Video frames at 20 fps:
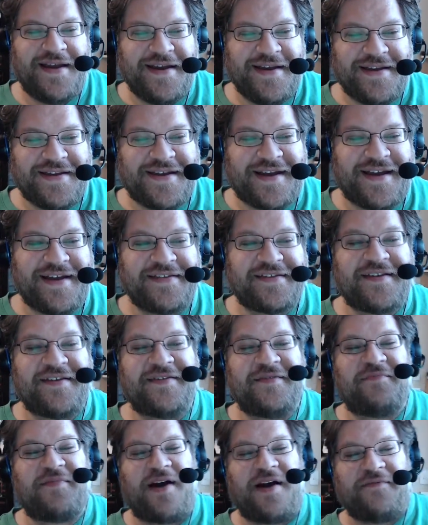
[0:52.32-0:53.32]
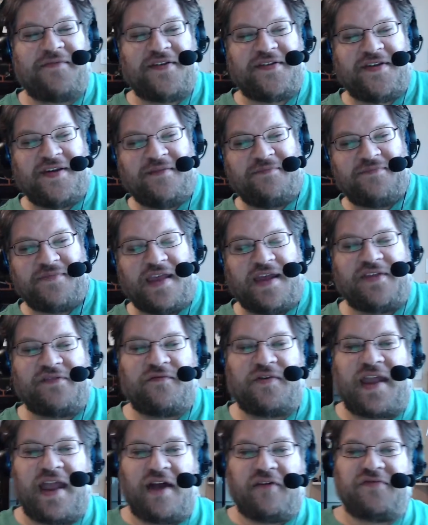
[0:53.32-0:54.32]
Yechezkel's prophecy, as
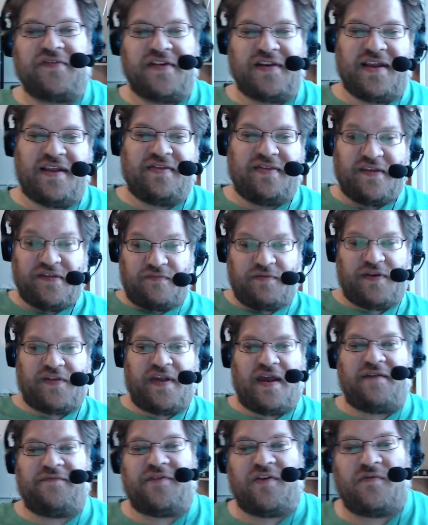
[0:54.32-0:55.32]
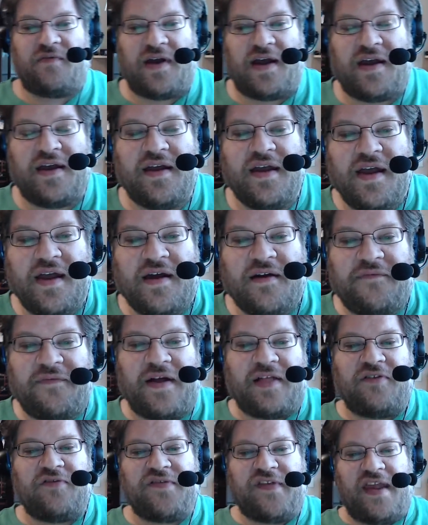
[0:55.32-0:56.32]
recounted in this week's Haftarah,
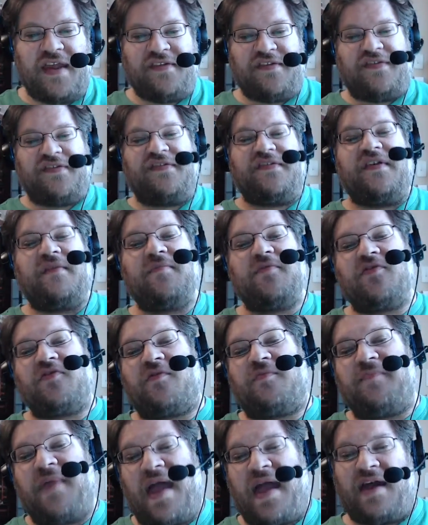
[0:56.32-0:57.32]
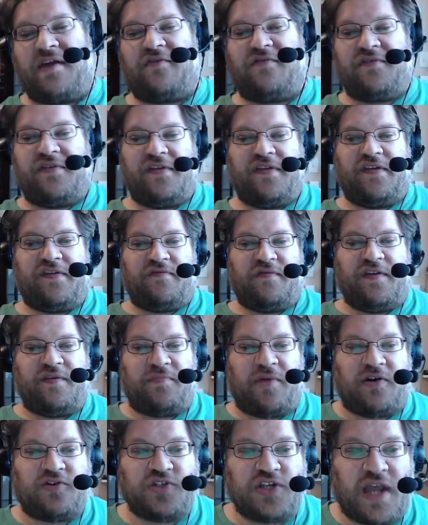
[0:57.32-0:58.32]
follows a similar pattern to this week's
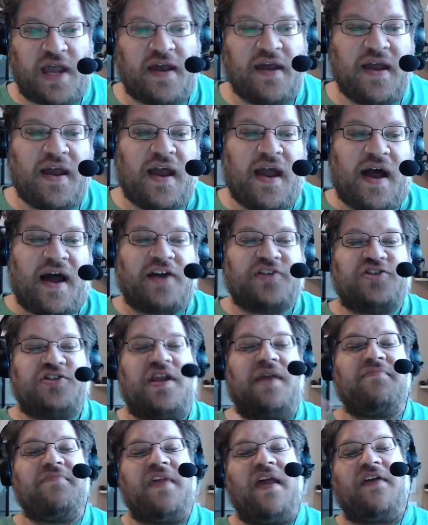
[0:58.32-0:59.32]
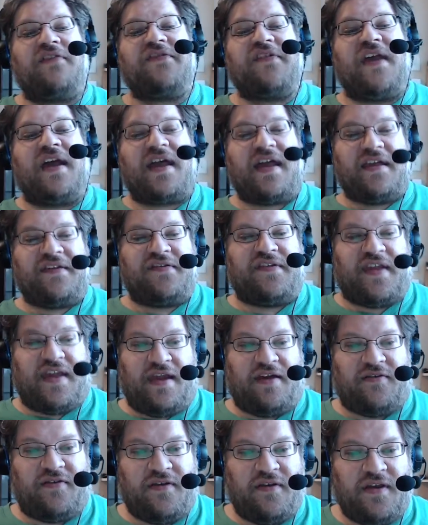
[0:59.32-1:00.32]
Parsha. Hashem tells
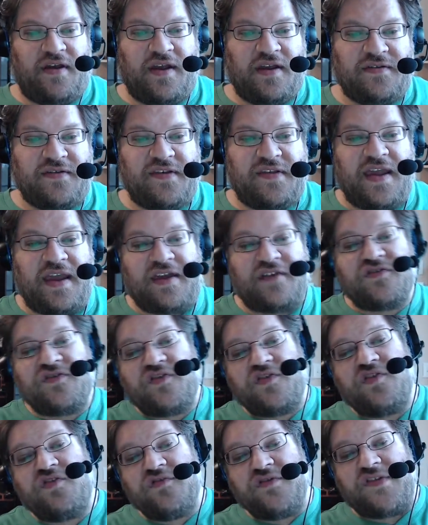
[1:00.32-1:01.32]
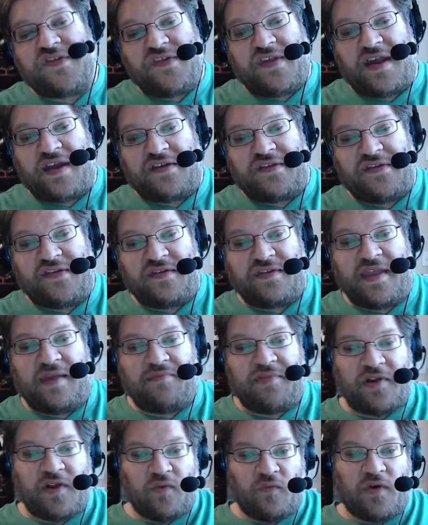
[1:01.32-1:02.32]
Yechezkel to take two sticks,
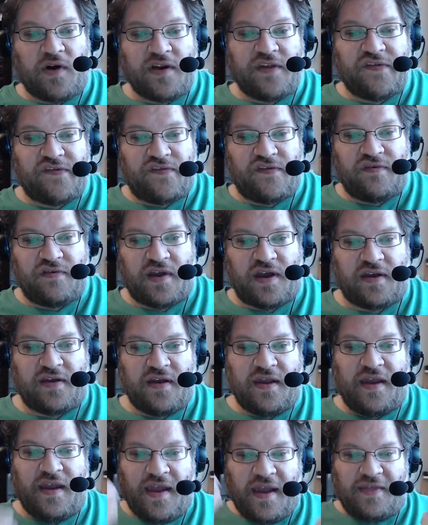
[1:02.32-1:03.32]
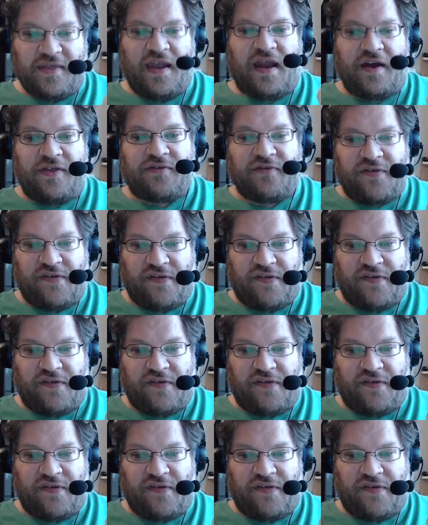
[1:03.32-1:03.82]
labeling one as Judah and the other as